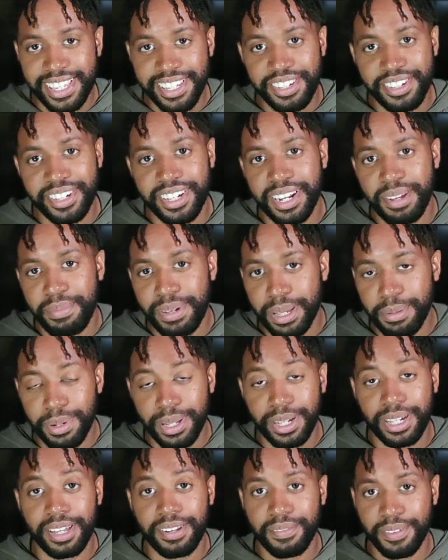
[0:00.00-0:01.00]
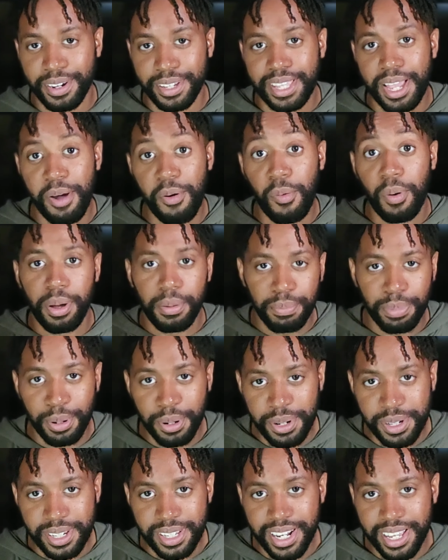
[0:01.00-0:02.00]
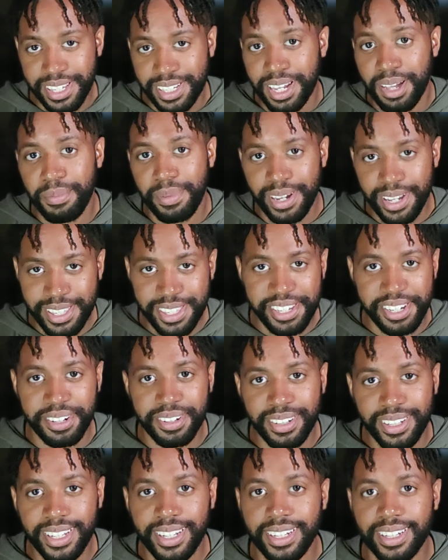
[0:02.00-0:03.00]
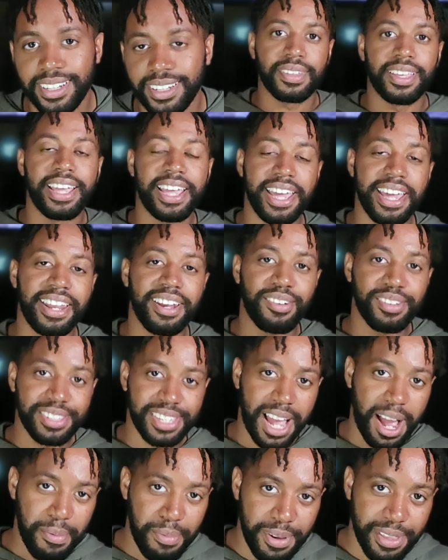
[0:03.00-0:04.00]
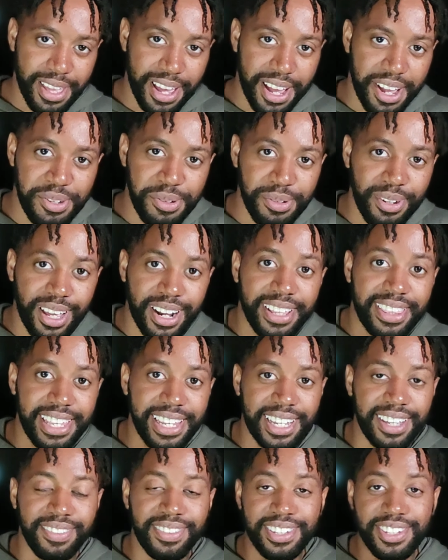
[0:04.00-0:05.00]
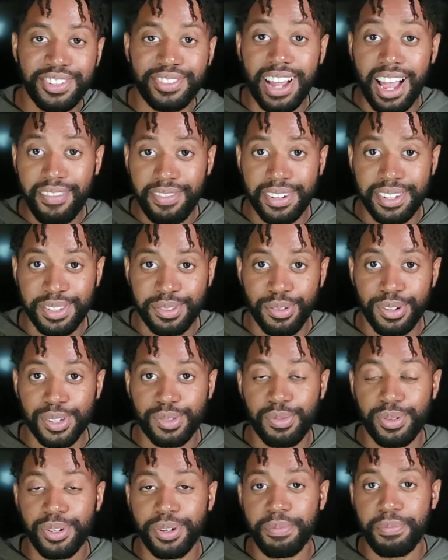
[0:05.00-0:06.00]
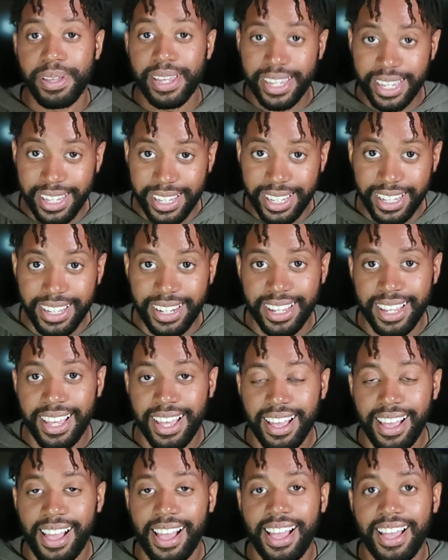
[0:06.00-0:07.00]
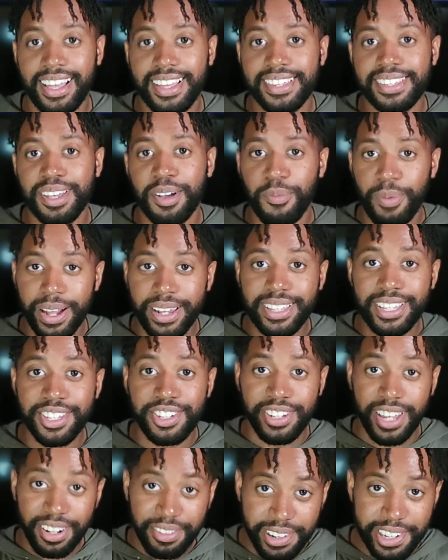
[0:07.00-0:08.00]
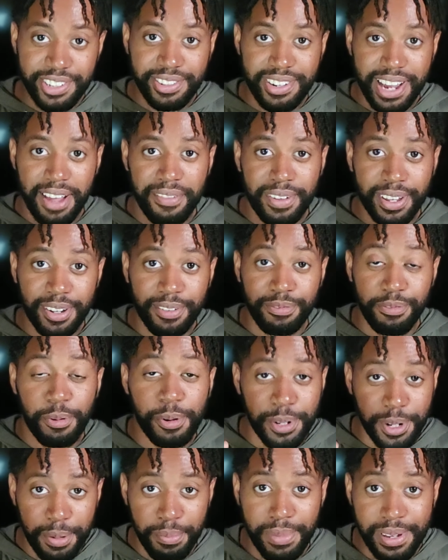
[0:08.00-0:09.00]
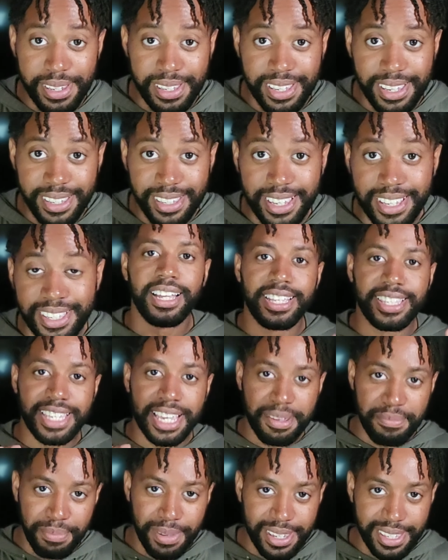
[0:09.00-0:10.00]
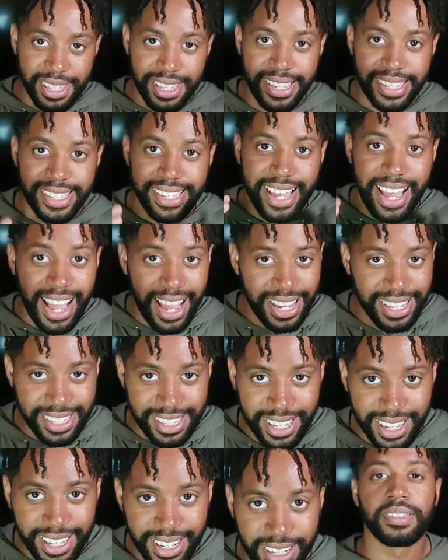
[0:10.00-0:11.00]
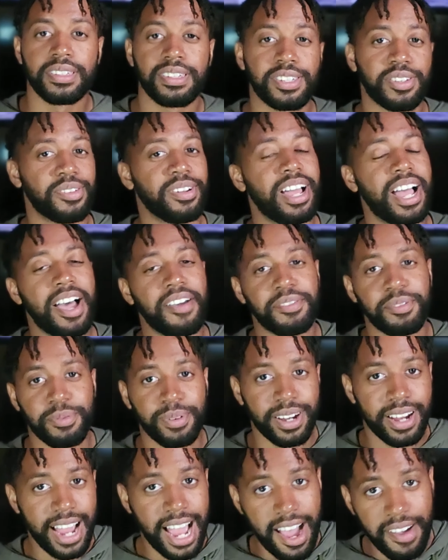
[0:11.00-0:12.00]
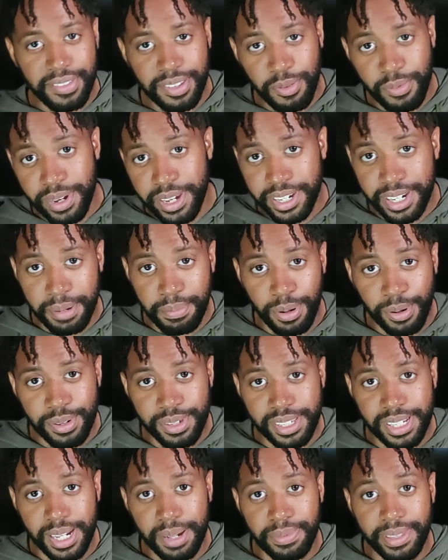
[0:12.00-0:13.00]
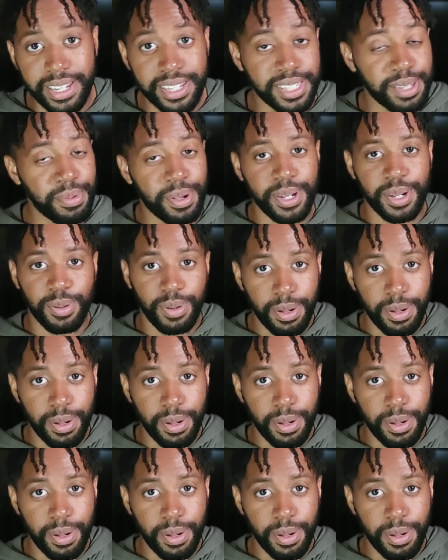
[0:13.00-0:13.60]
that you're going to be able to convert that one person that's coming into your link. And on top of that, you got to think of this traffic source when you're picking it as a way to generate traffic for your business. It's a business asset. So don't have it where half the week you're posting up things about your